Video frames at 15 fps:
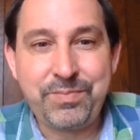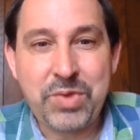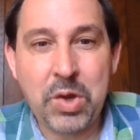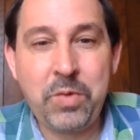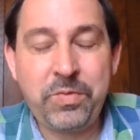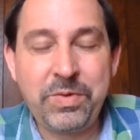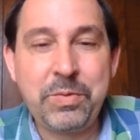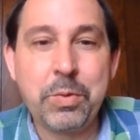
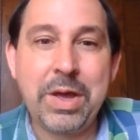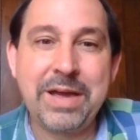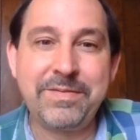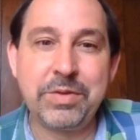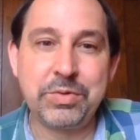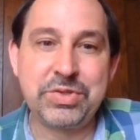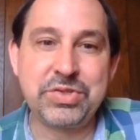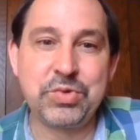Hopefully, we'll have
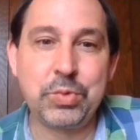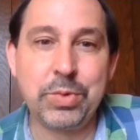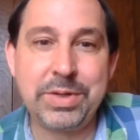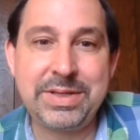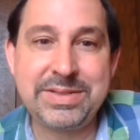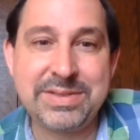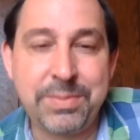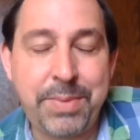those
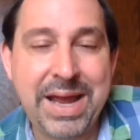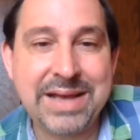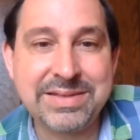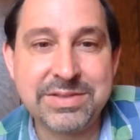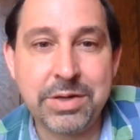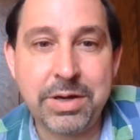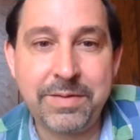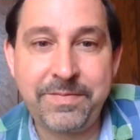stories to
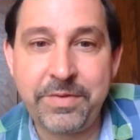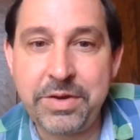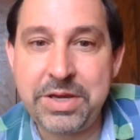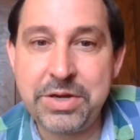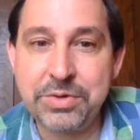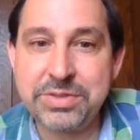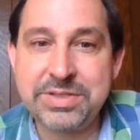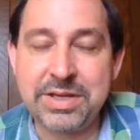pass on for
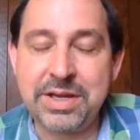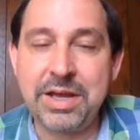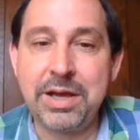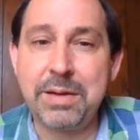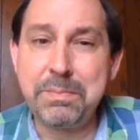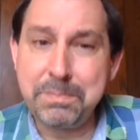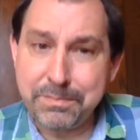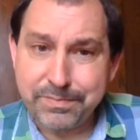years to
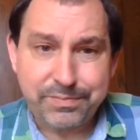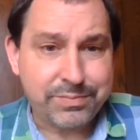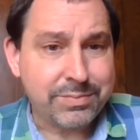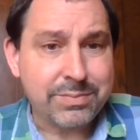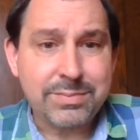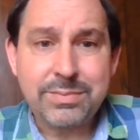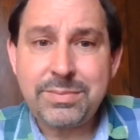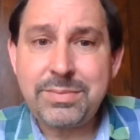come.
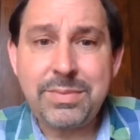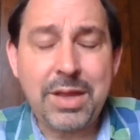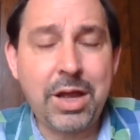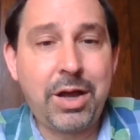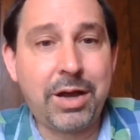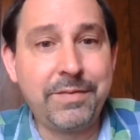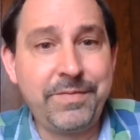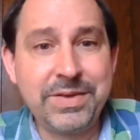
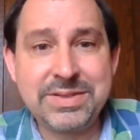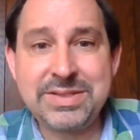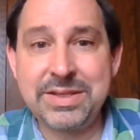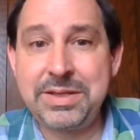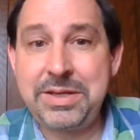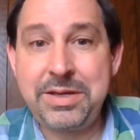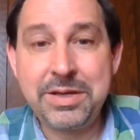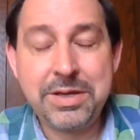
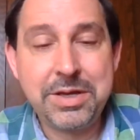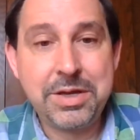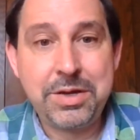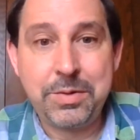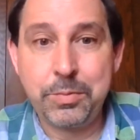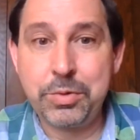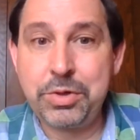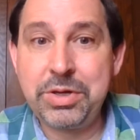Obviously,
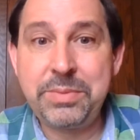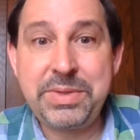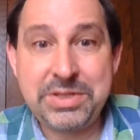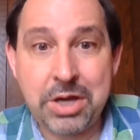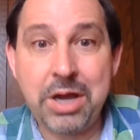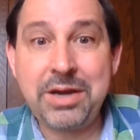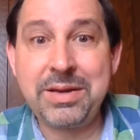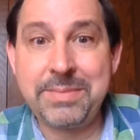we're going to be
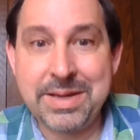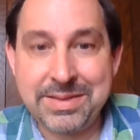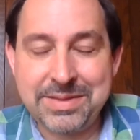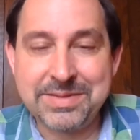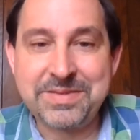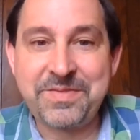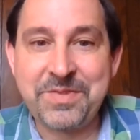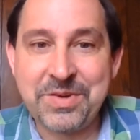talking about
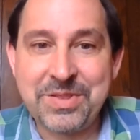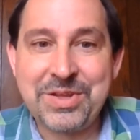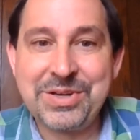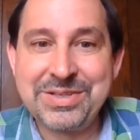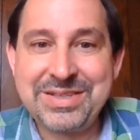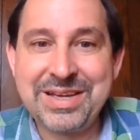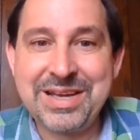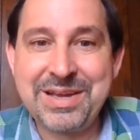this for a
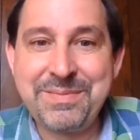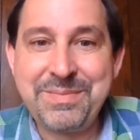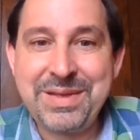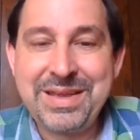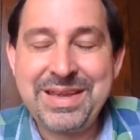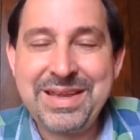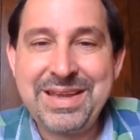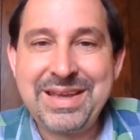long time,
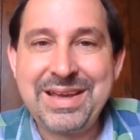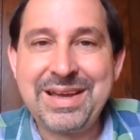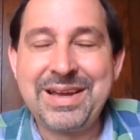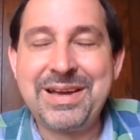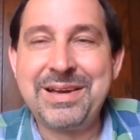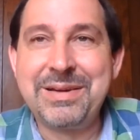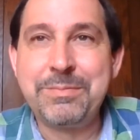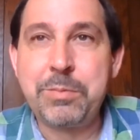
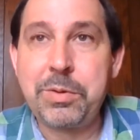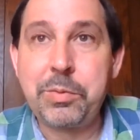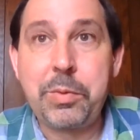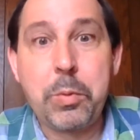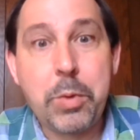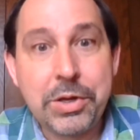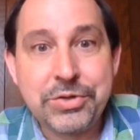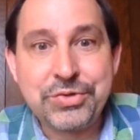whether we
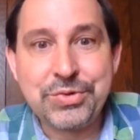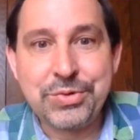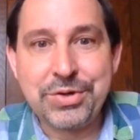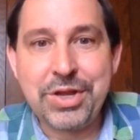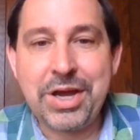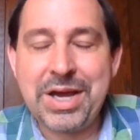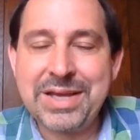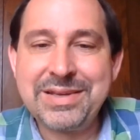want to or
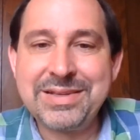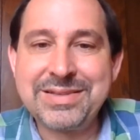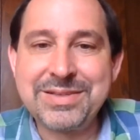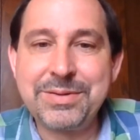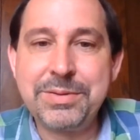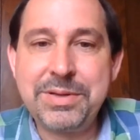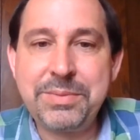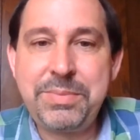not. It's
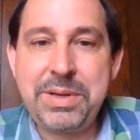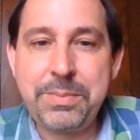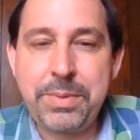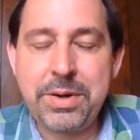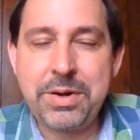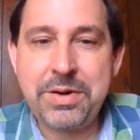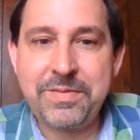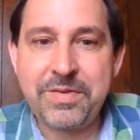going to be a
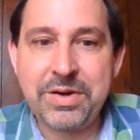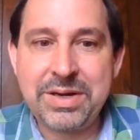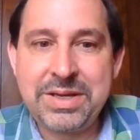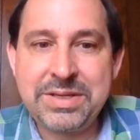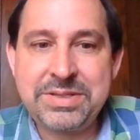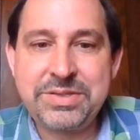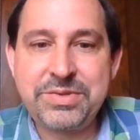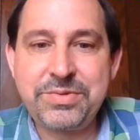part of our
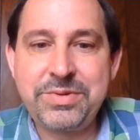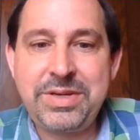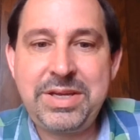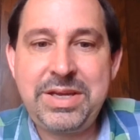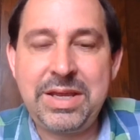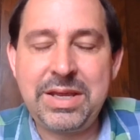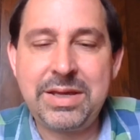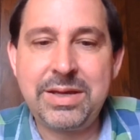
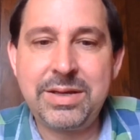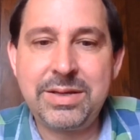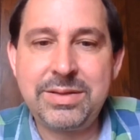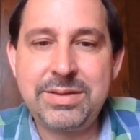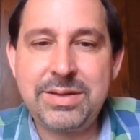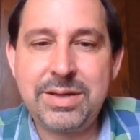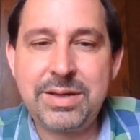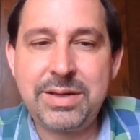history
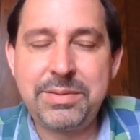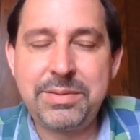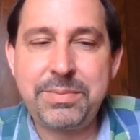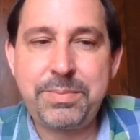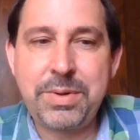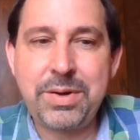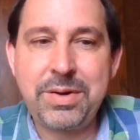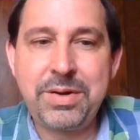and
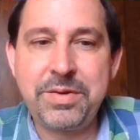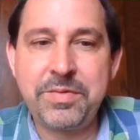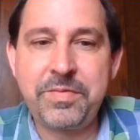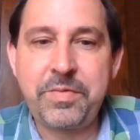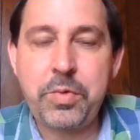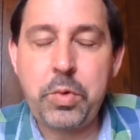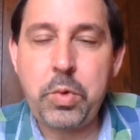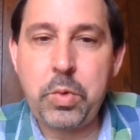part
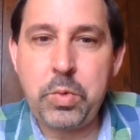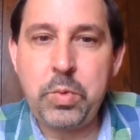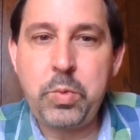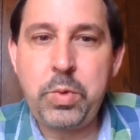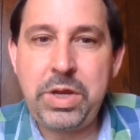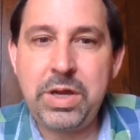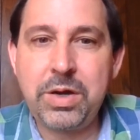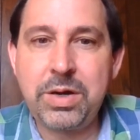of who
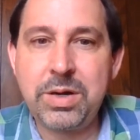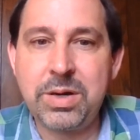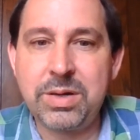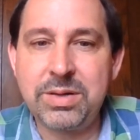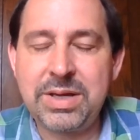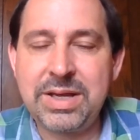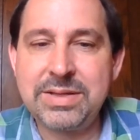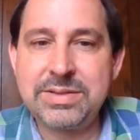we
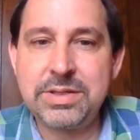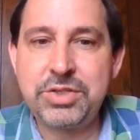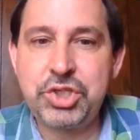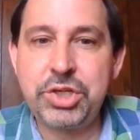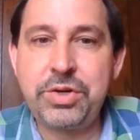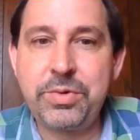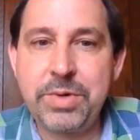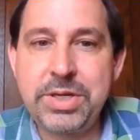are as a
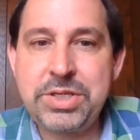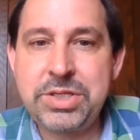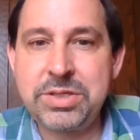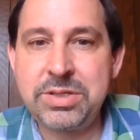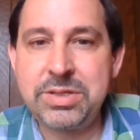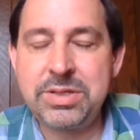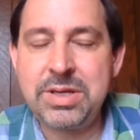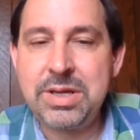
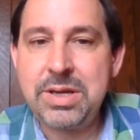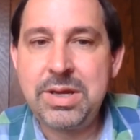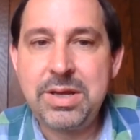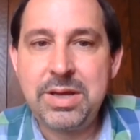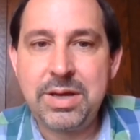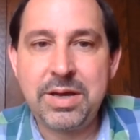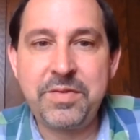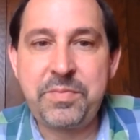generation
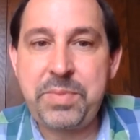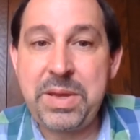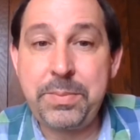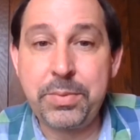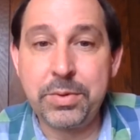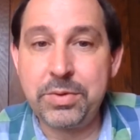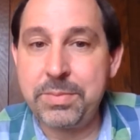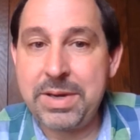of
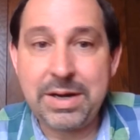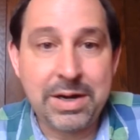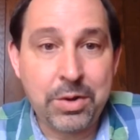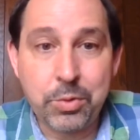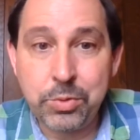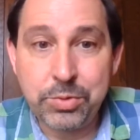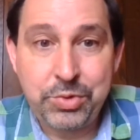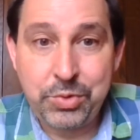people, no matter how
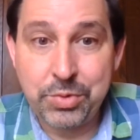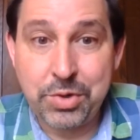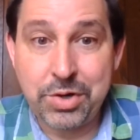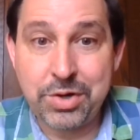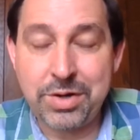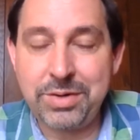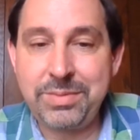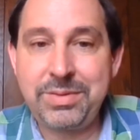old you
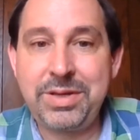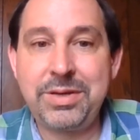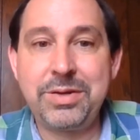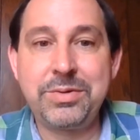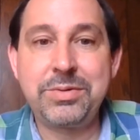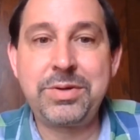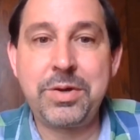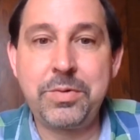are. You
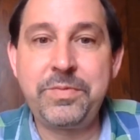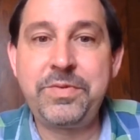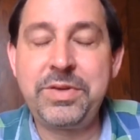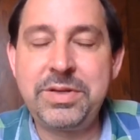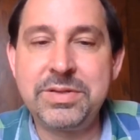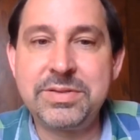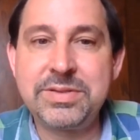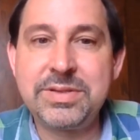know, COVID
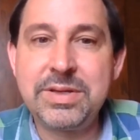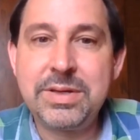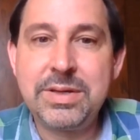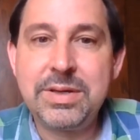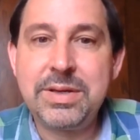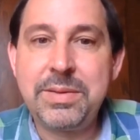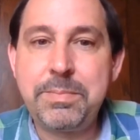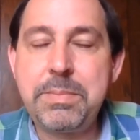has
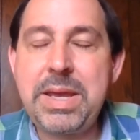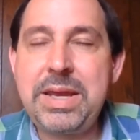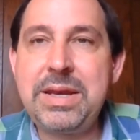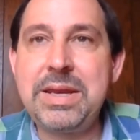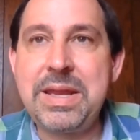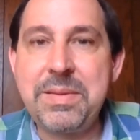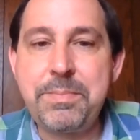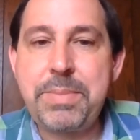made
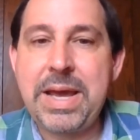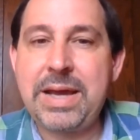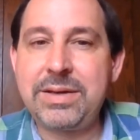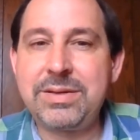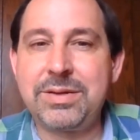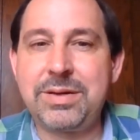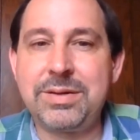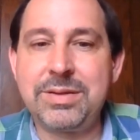an
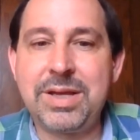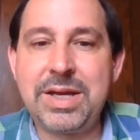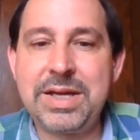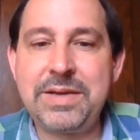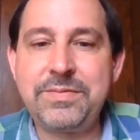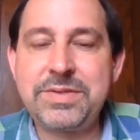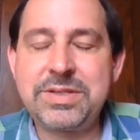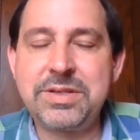impact on our
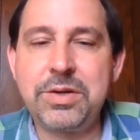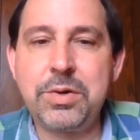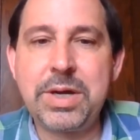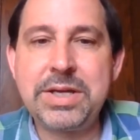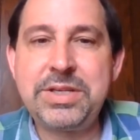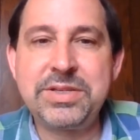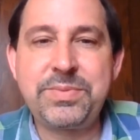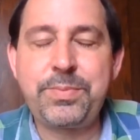lives. So
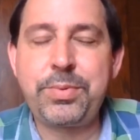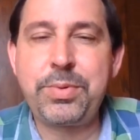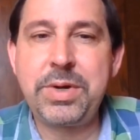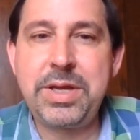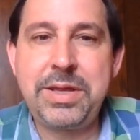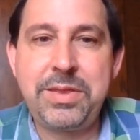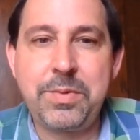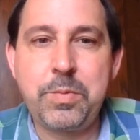I just
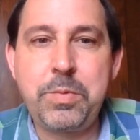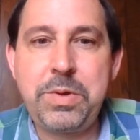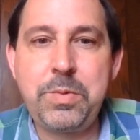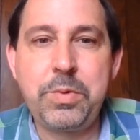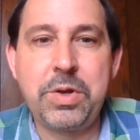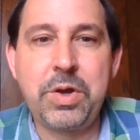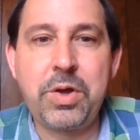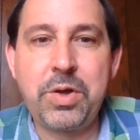pray that we
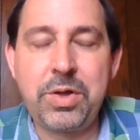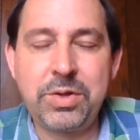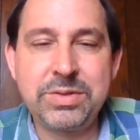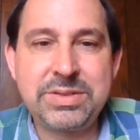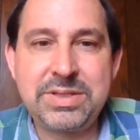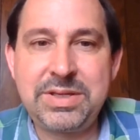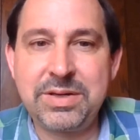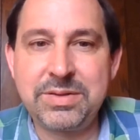would all
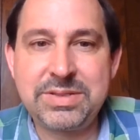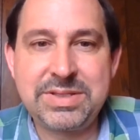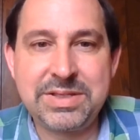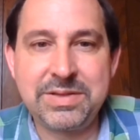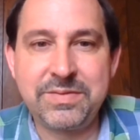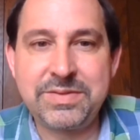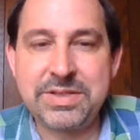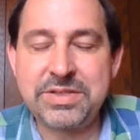see
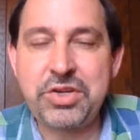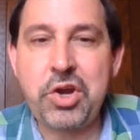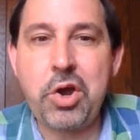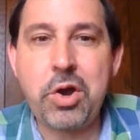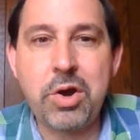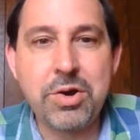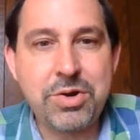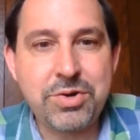ourselves as
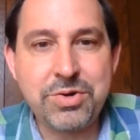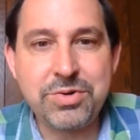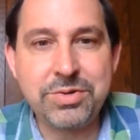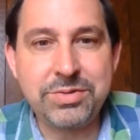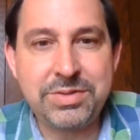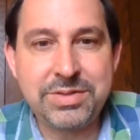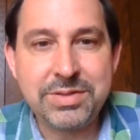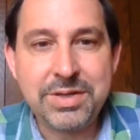
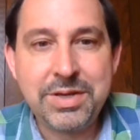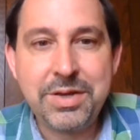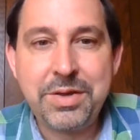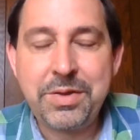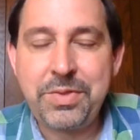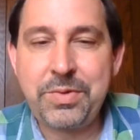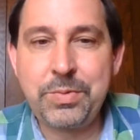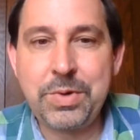conquerors
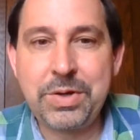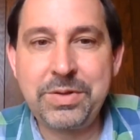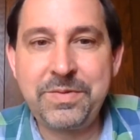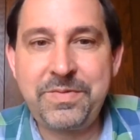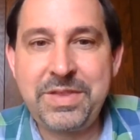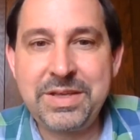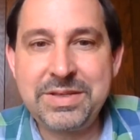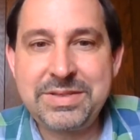through all
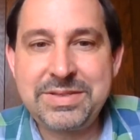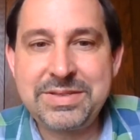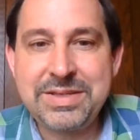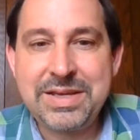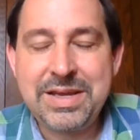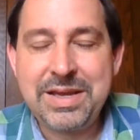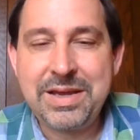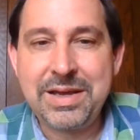of this.
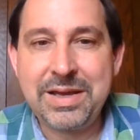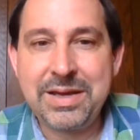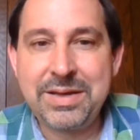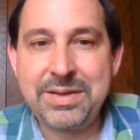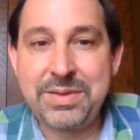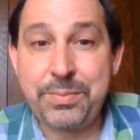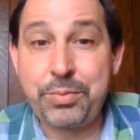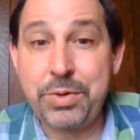
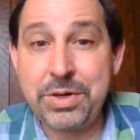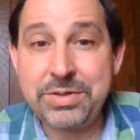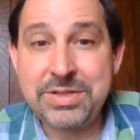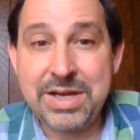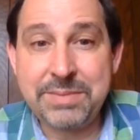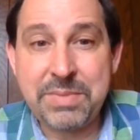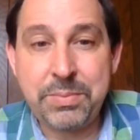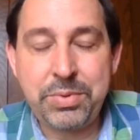The prayer
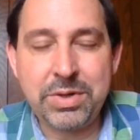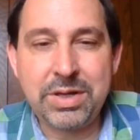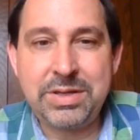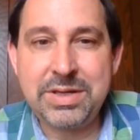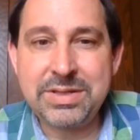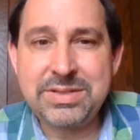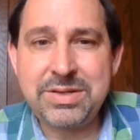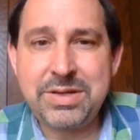time I put on
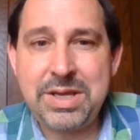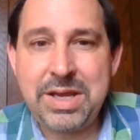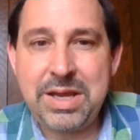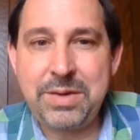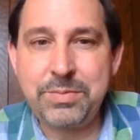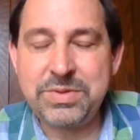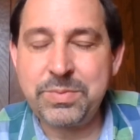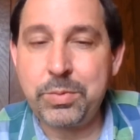
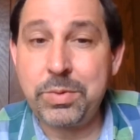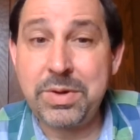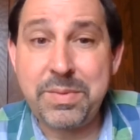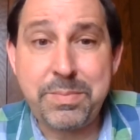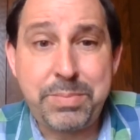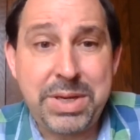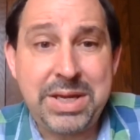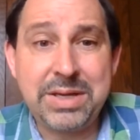yesterday was more
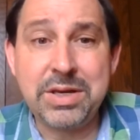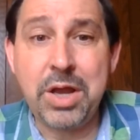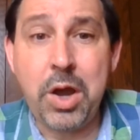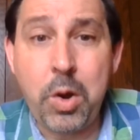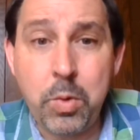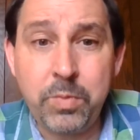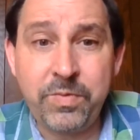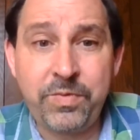upbeat and
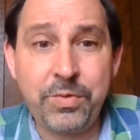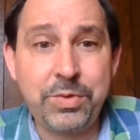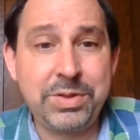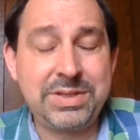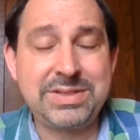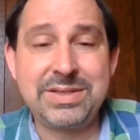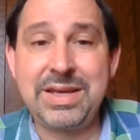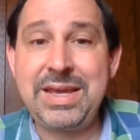hopeful.
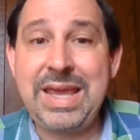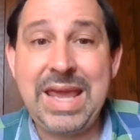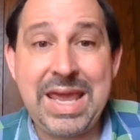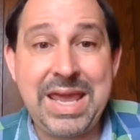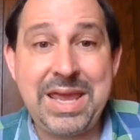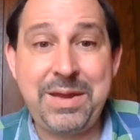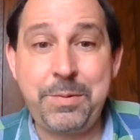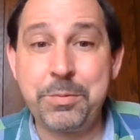It's like,
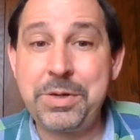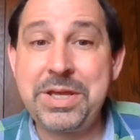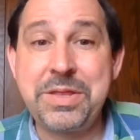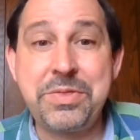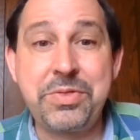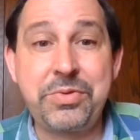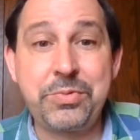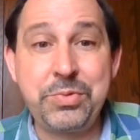hey, we're
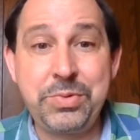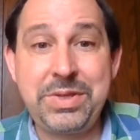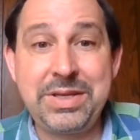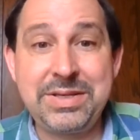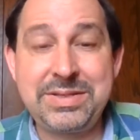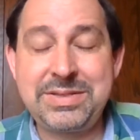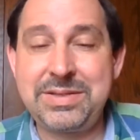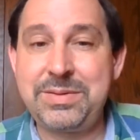getting through
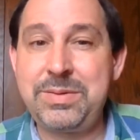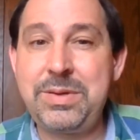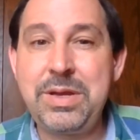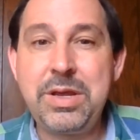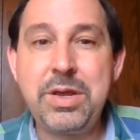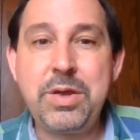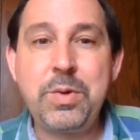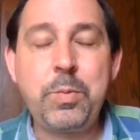this and
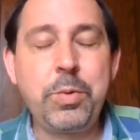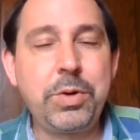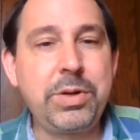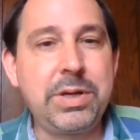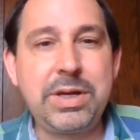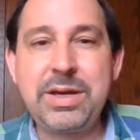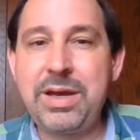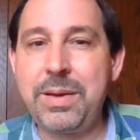we're going
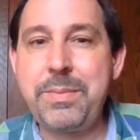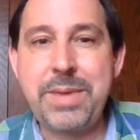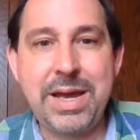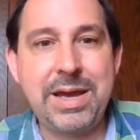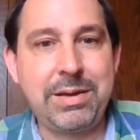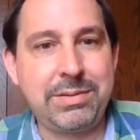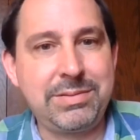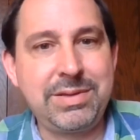to come
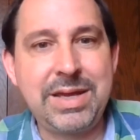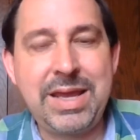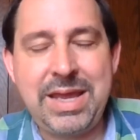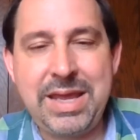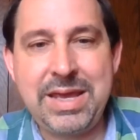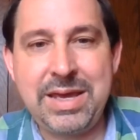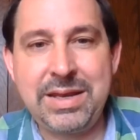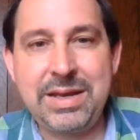out
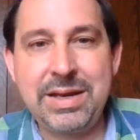ahead.